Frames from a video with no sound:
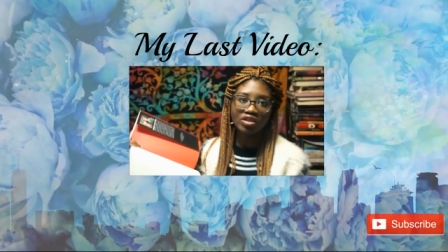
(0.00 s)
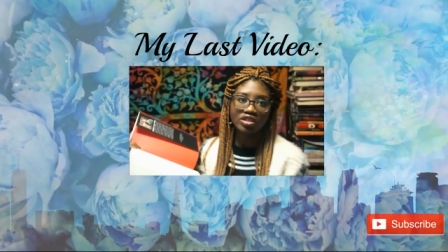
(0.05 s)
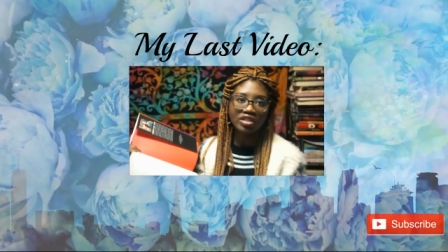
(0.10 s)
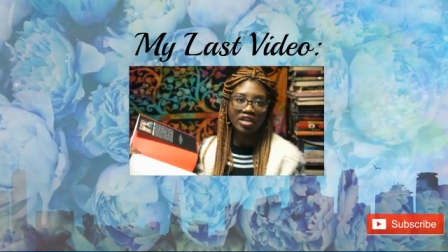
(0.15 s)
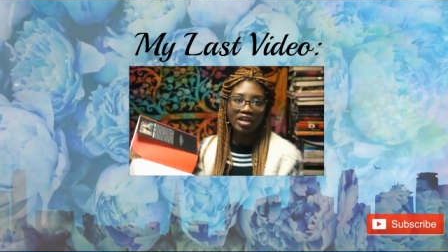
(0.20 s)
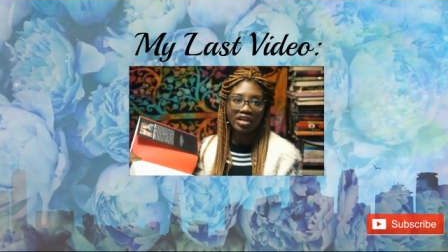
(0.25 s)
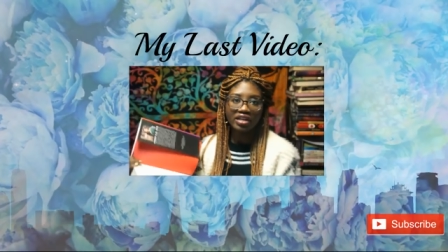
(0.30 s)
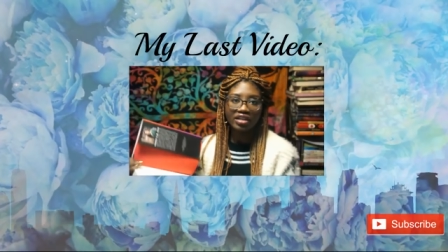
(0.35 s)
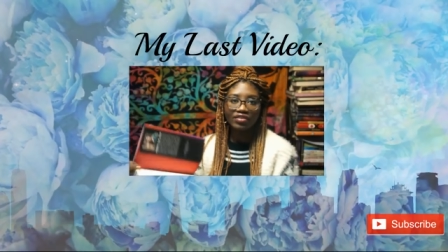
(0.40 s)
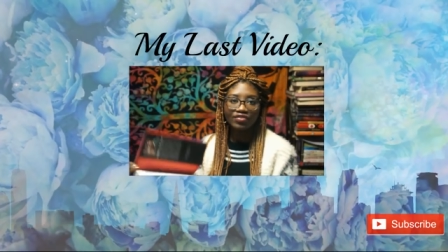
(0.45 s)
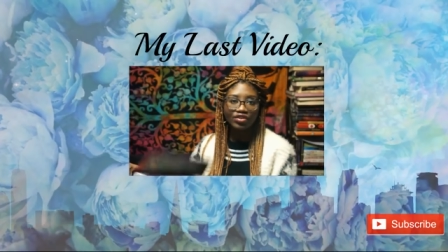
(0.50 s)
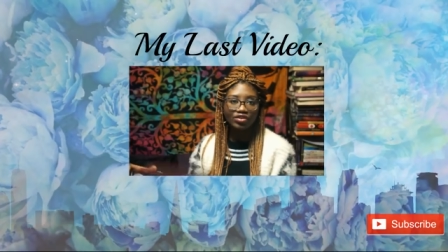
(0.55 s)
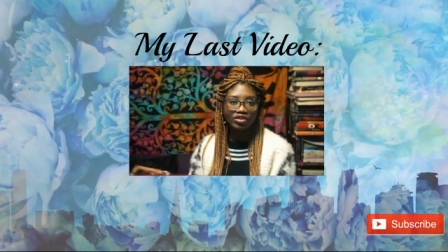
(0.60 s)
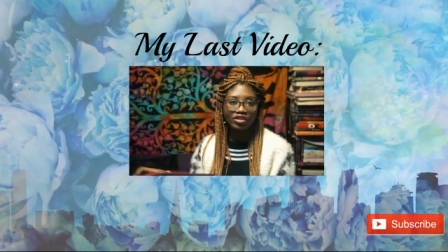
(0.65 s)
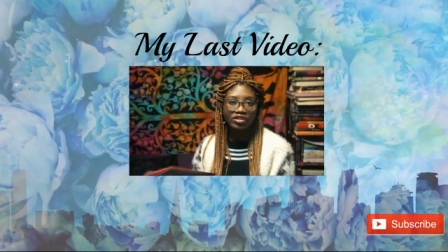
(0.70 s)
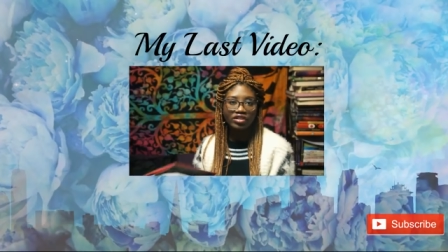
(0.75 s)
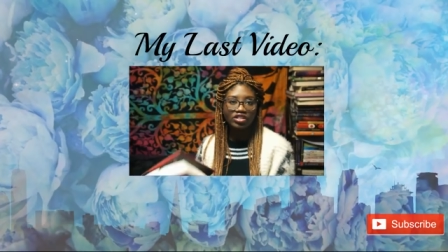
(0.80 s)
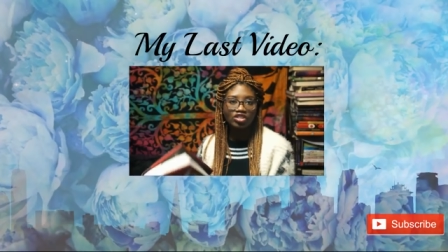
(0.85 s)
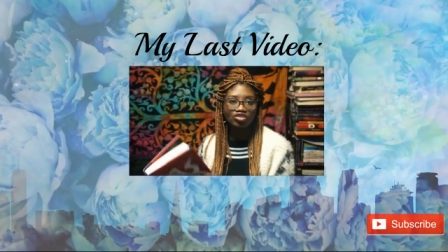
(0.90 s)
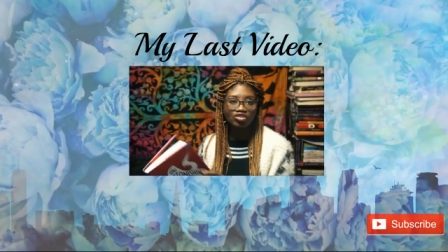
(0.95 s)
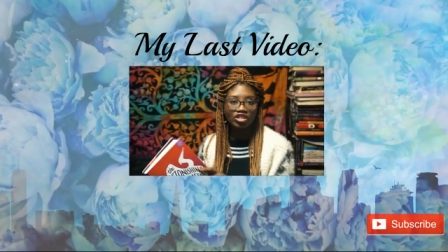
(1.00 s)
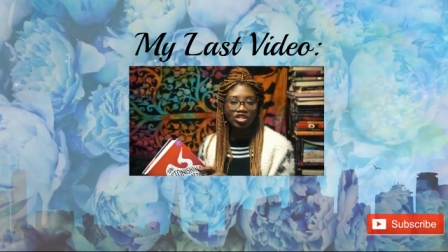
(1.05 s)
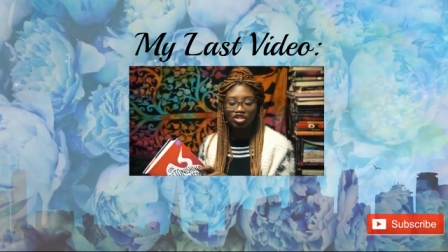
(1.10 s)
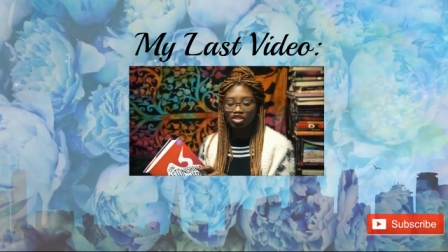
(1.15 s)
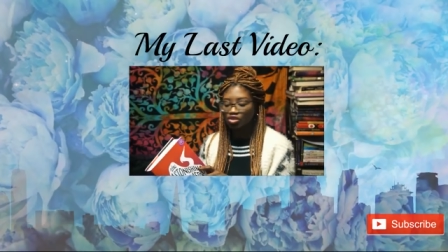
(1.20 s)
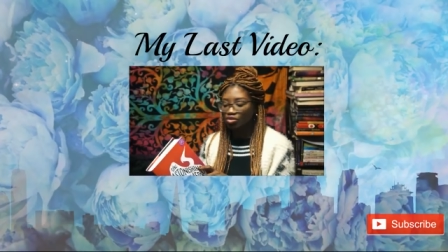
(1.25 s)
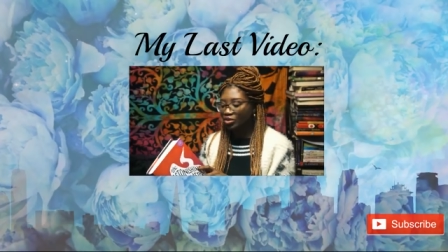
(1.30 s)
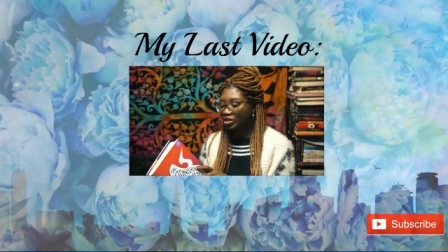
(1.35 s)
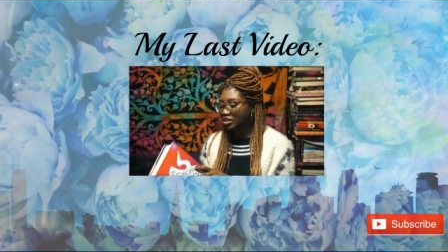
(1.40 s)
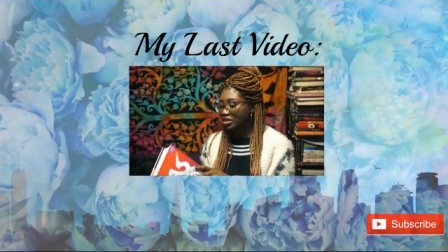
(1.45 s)
Teddy if you hear any strange
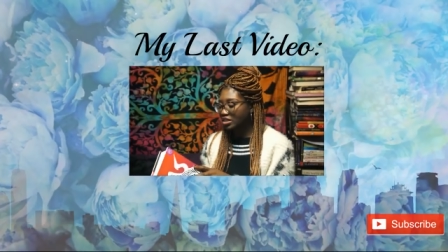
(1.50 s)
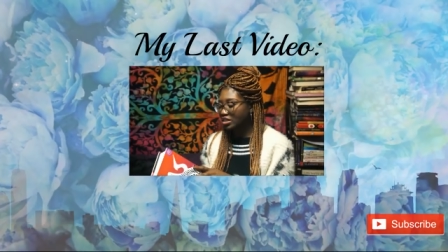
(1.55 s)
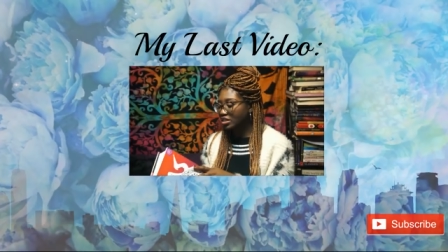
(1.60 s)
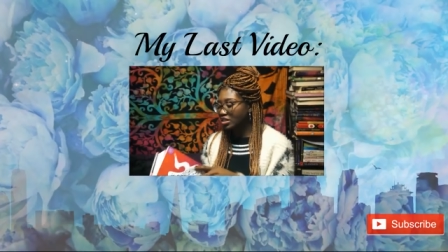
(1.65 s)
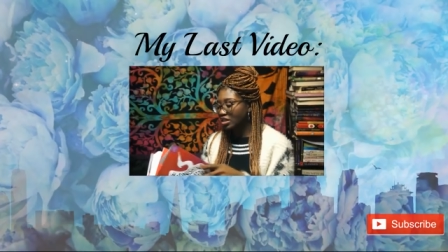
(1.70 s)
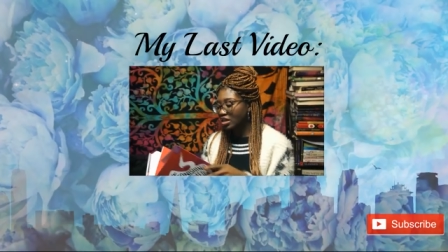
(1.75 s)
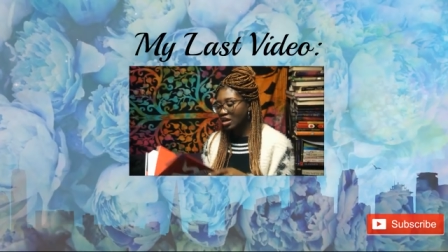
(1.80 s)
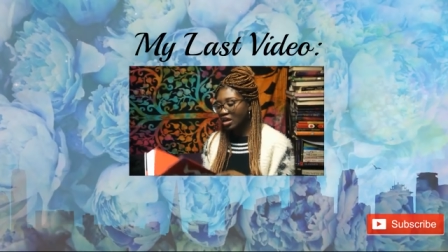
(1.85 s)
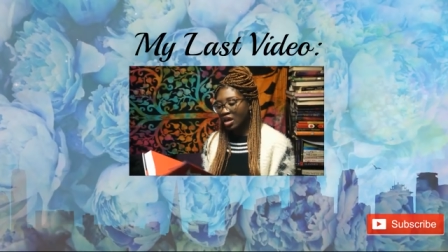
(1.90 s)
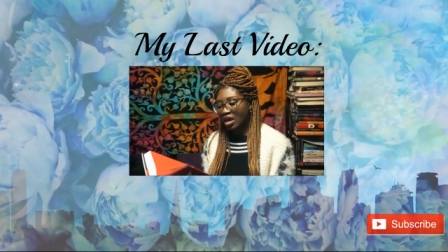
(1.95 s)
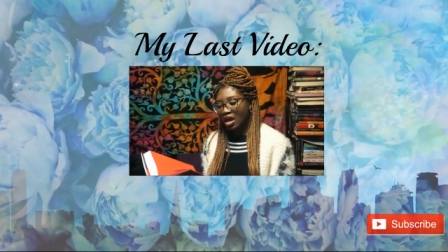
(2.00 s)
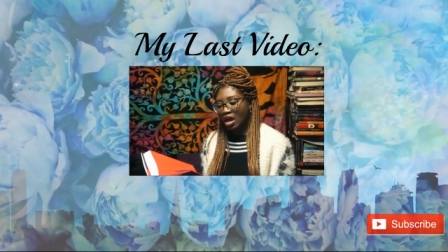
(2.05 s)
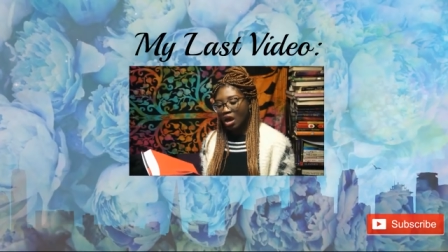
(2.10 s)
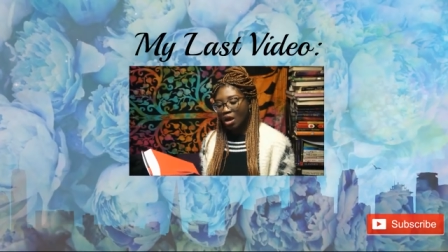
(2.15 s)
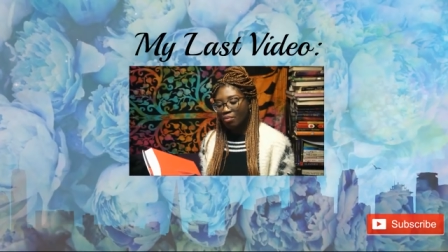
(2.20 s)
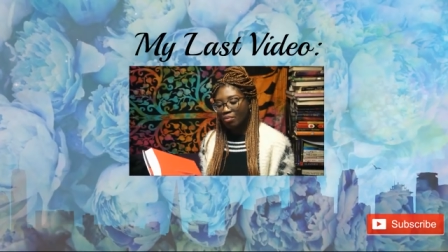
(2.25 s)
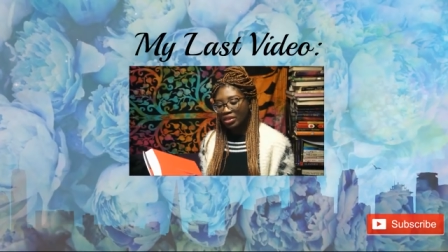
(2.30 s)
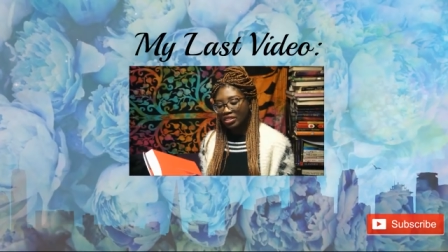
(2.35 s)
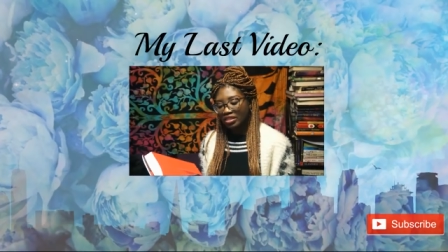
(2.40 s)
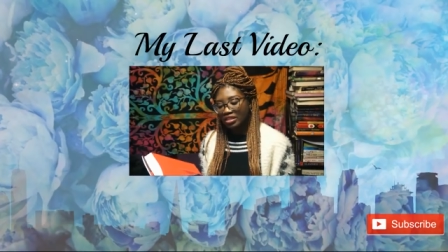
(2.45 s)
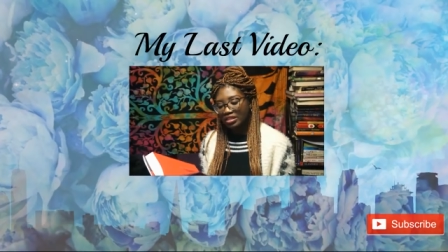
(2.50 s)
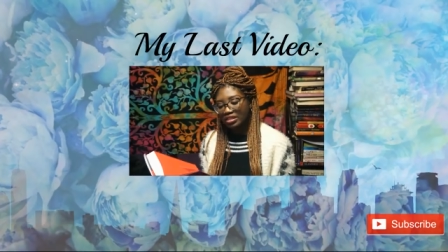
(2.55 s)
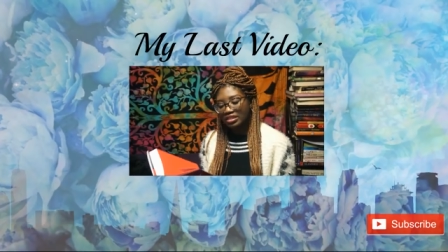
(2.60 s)
noises. But this